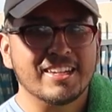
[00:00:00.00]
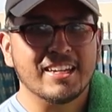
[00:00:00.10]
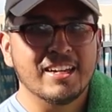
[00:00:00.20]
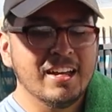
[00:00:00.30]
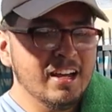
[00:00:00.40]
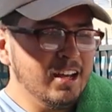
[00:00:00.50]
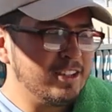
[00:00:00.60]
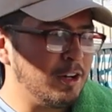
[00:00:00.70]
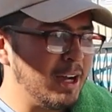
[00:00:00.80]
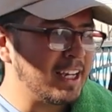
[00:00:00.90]
it.
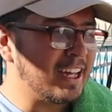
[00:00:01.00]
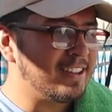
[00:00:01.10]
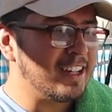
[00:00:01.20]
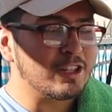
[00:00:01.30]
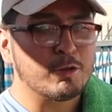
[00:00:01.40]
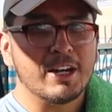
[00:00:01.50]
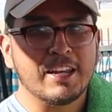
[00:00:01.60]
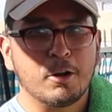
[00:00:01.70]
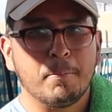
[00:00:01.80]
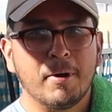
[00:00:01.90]
So it gets into a
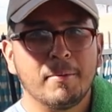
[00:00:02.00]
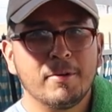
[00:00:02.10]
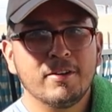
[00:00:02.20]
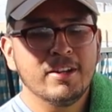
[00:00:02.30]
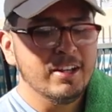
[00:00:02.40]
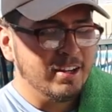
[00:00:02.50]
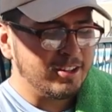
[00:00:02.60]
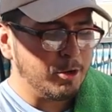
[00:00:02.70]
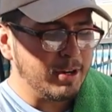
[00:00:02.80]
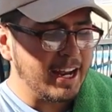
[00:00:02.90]
little bubble,
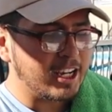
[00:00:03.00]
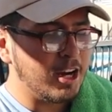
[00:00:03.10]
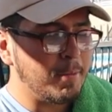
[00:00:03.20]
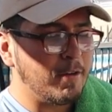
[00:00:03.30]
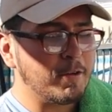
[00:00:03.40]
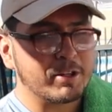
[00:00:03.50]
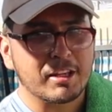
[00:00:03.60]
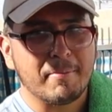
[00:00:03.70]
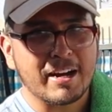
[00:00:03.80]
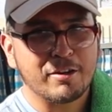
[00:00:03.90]
so when I come over with
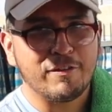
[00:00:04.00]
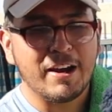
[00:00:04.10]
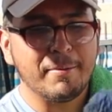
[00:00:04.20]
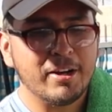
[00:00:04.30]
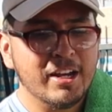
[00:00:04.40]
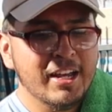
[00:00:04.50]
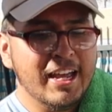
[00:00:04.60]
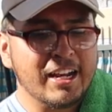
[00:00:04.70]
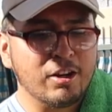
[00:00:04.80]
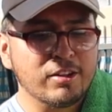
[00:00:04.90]
the microfiber,
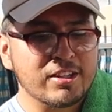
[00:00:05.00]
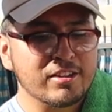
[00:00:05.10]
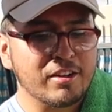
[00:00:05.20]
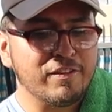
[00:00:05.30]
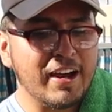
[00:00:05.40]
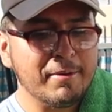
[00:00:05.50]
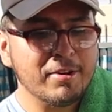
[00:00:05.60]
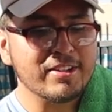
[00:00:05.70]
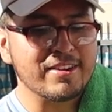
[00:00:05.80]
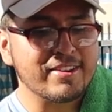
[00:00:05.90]
it goes into the
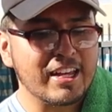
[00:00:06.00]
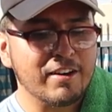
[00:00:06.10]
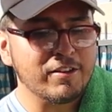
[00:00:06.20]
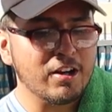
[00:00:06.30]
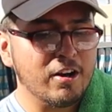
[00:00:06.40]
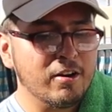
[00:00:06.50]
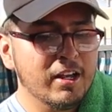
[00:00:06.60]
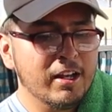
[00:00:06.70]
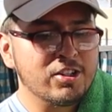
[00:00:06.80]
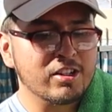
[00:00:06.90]
fibers instead of, you know,
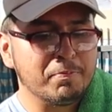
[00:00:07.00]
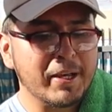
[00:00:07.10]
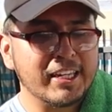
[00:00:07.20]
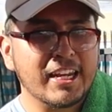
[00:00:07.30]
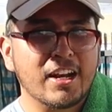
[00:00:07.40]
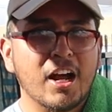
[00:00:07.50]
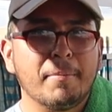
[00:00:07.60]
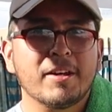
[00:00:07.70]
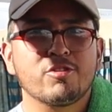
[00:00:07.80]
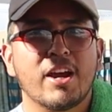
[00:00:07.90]
just picking it up
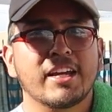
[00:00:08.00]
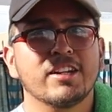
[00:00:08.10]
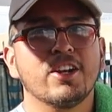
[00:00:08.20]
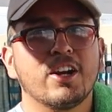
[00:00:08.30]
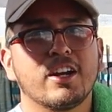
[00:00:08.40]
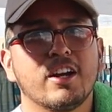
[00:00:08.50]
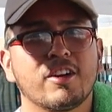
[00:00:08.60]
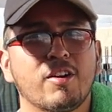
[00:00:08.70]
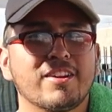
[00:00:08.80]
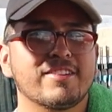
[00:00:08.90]
and dragging dirt
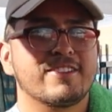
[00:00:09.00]
across the